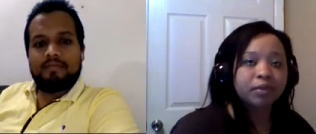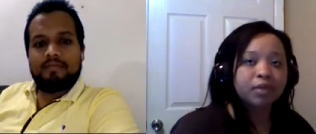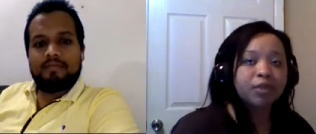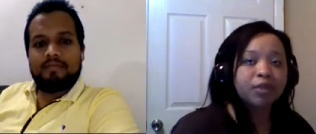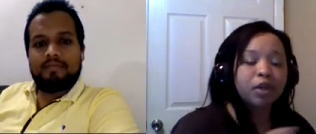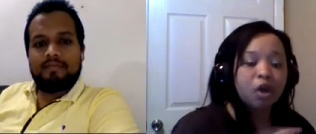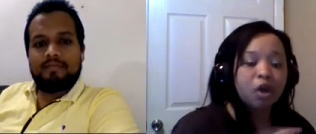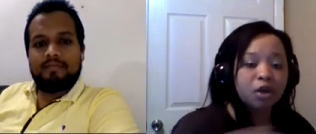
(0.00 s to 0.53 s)
Speaker 1: the
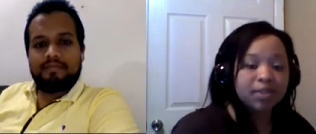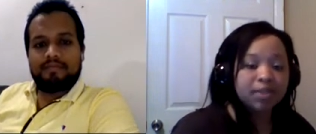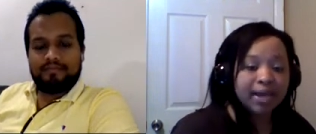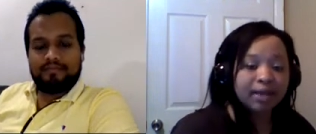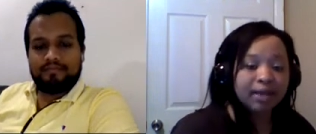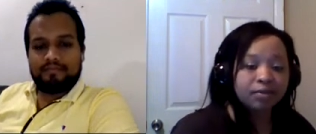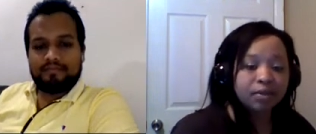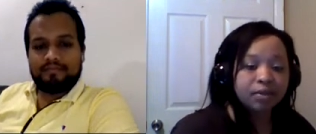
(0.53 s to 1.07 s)
long
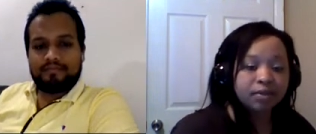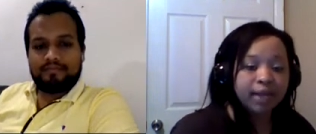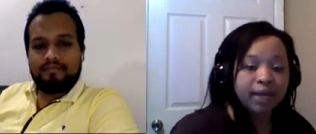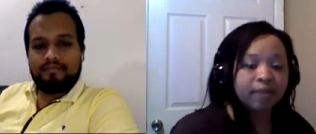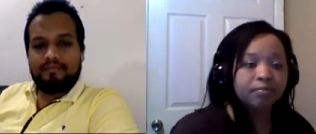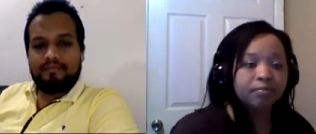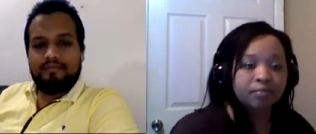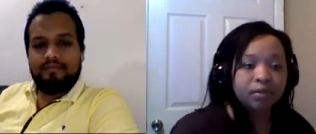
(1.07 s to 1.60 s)
sound, like
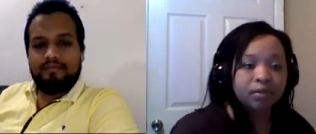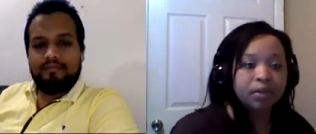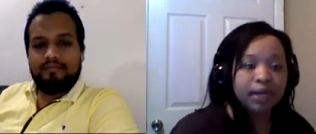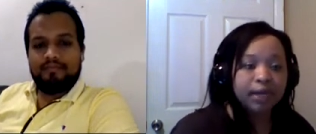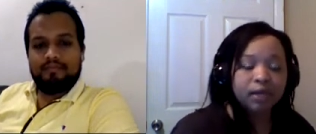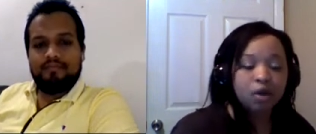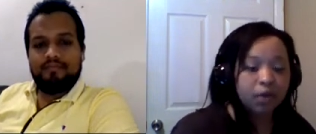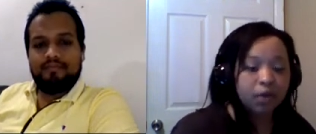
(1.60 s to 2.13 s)
like
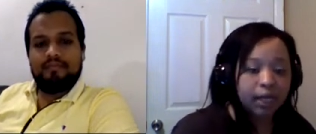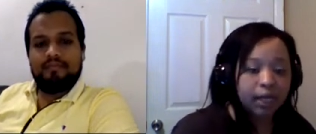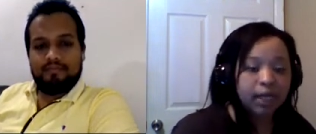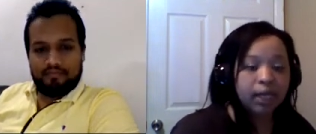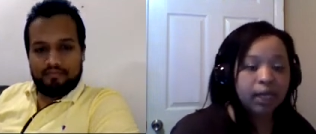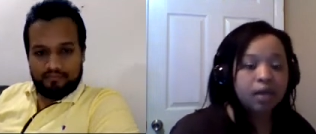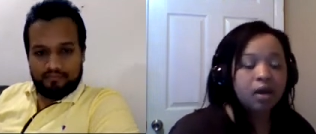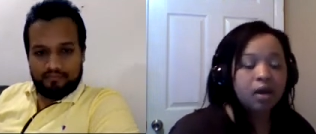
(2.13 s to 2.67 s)
long
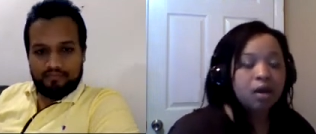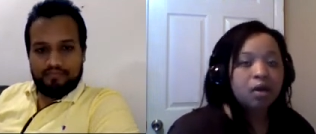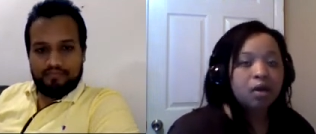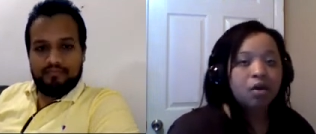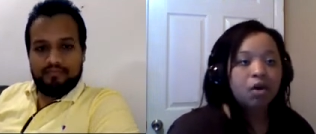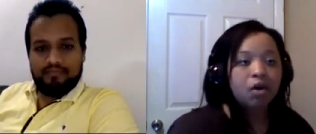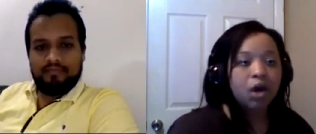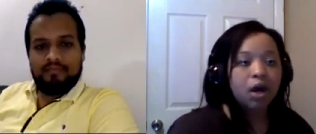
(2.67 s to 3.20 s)
E
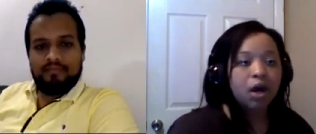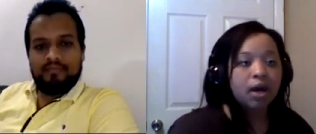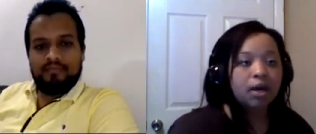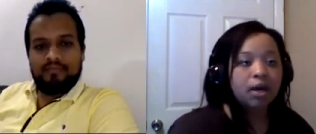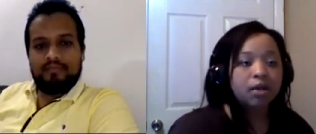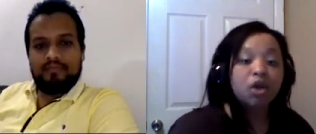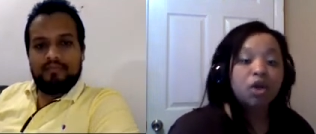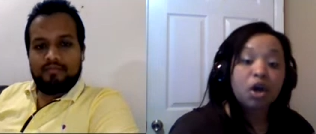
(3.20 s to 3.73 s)
or
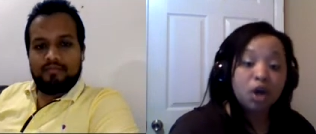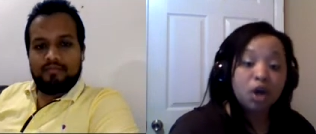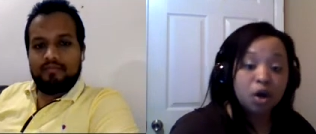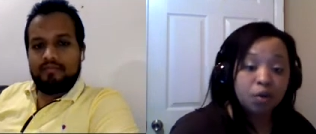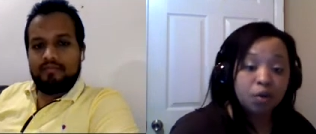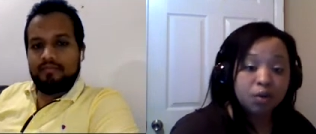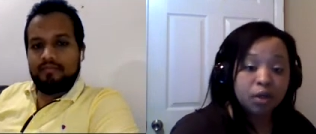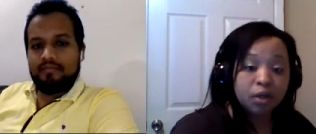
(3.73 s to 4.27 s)
uh, long
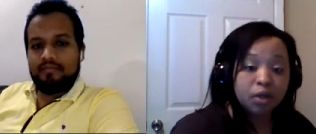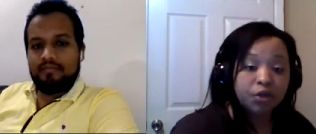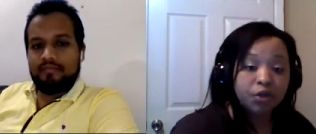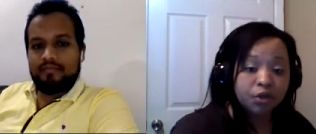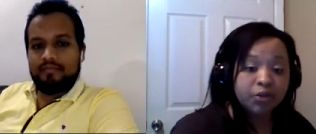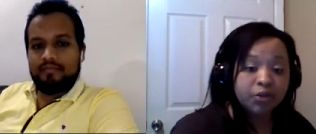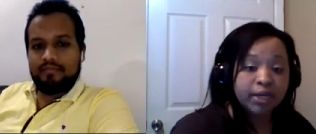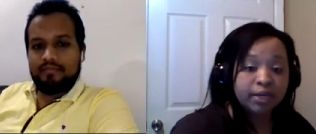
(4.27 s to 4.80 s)
O. You
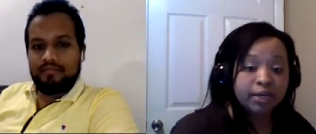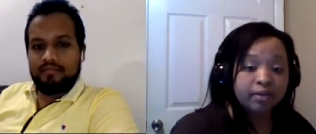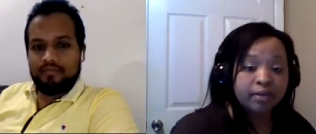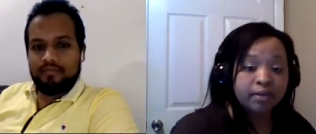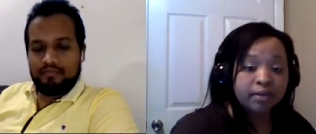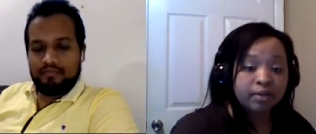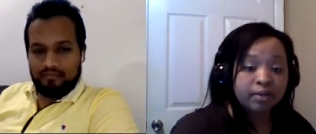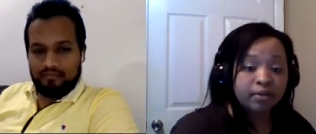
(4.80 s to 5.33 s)
understand?
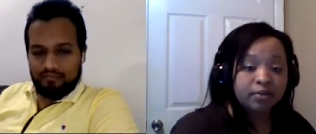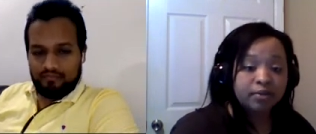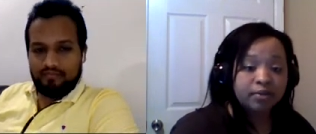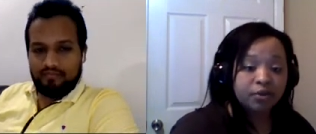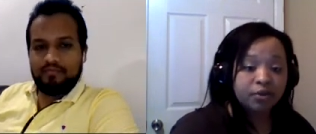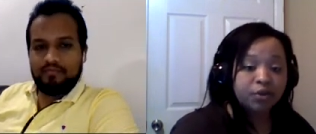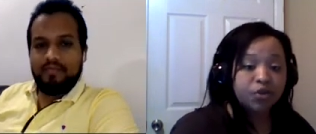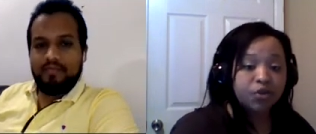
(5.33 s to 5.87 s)
Speaker 2: Or
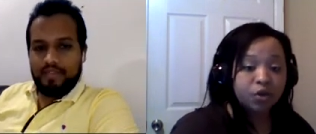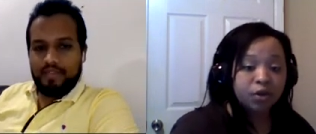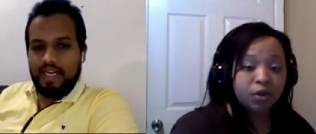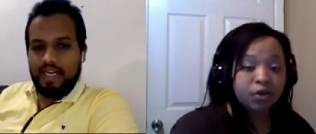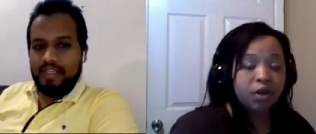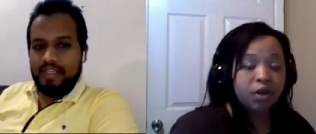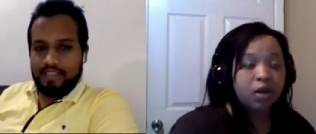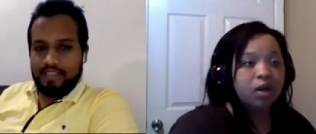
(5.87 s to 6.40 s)
the short. yeah
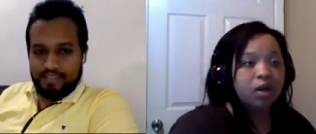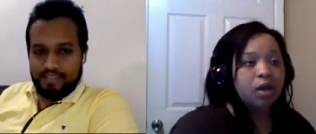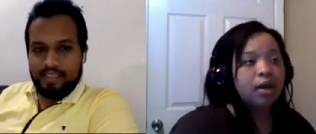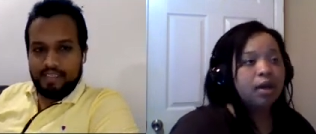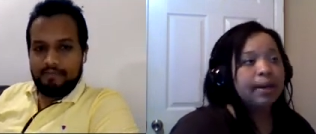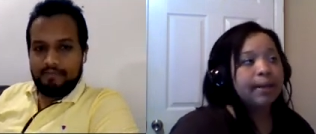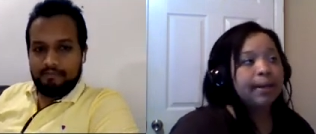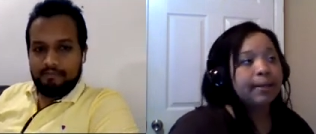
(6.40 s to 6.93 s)
yeah
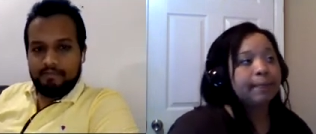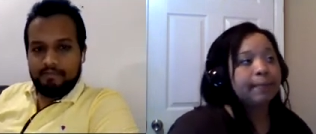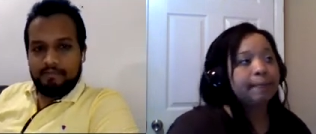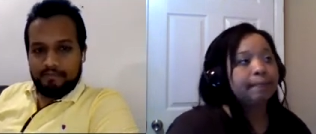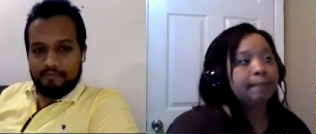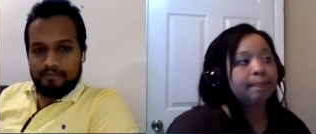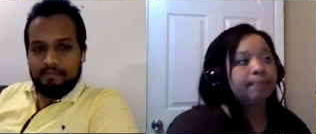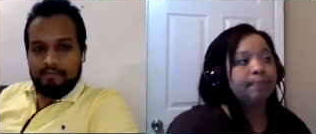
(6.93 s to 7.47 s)
yeah.
Speaker 1: Um,
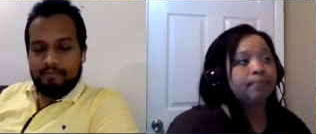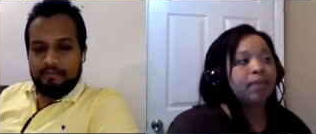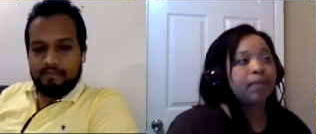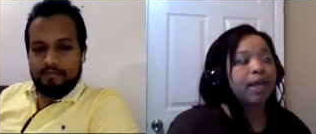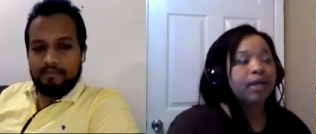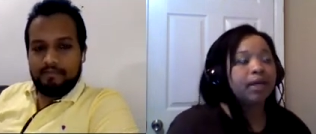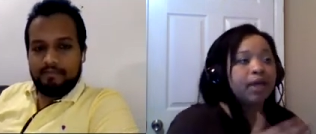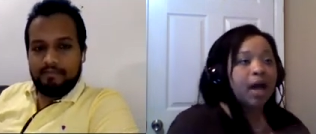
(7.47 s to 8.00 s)

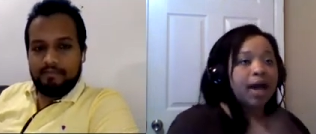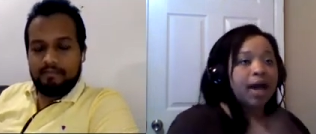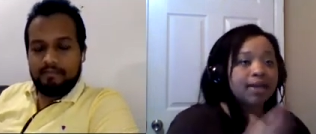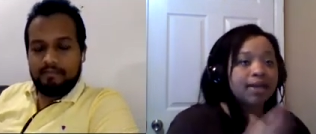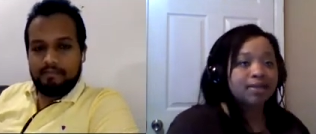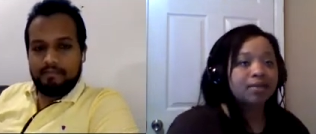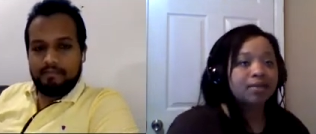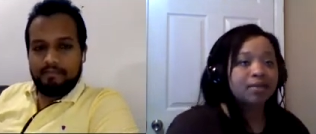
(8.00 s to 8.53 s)
like cot
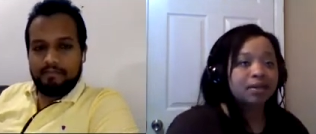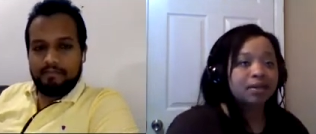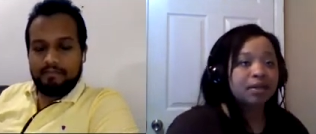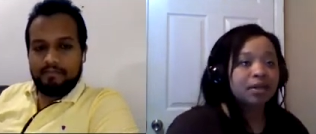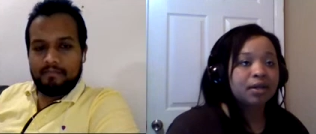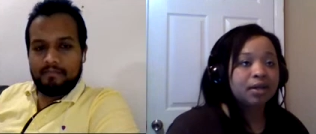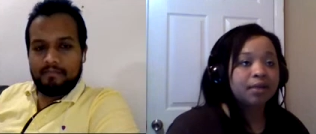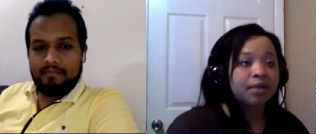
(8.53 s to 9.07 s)

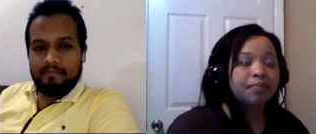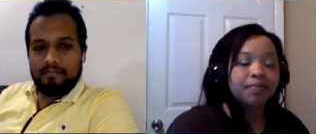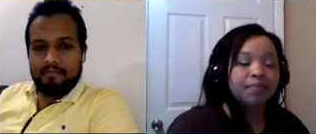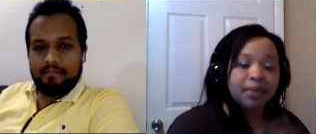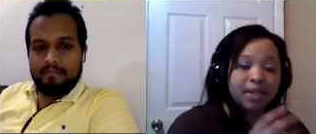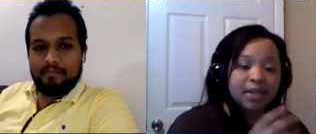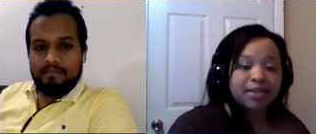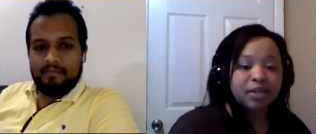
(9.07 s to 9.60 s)
um,
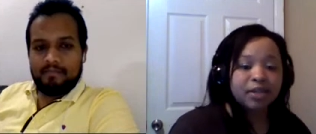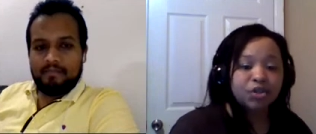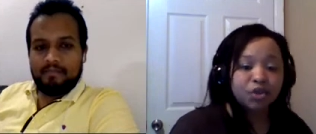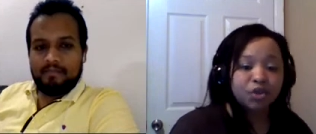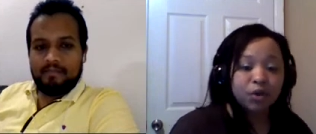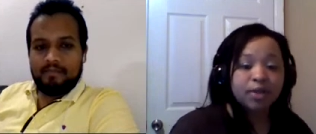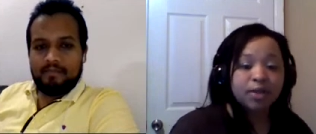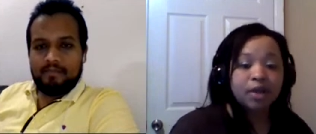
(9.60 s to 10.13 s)
has that
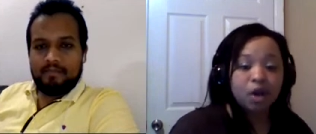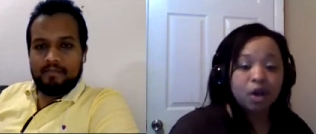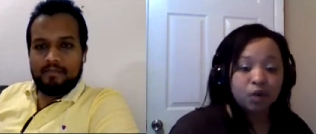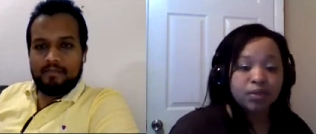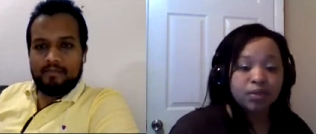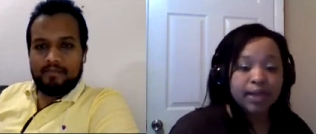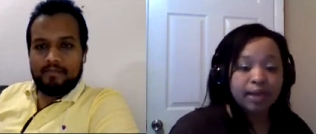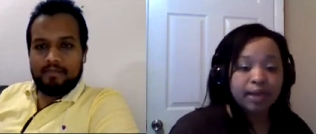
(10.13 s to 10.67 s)
short O
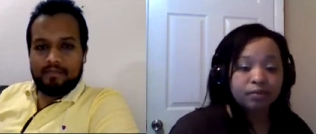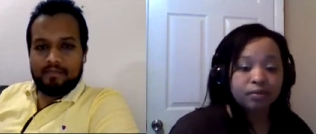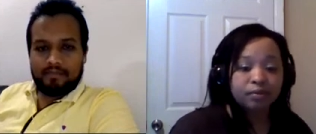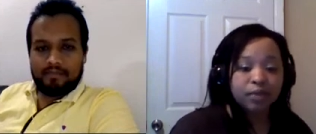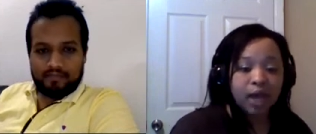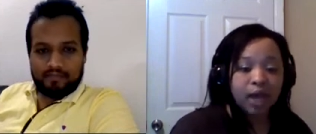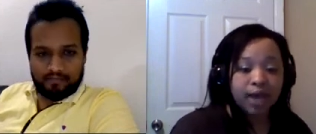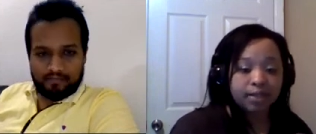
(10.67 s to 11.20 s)
sound.
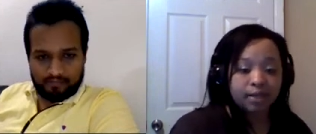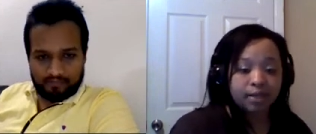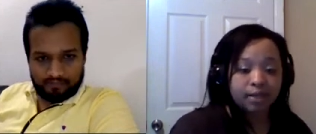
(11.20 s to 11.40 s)
Cot.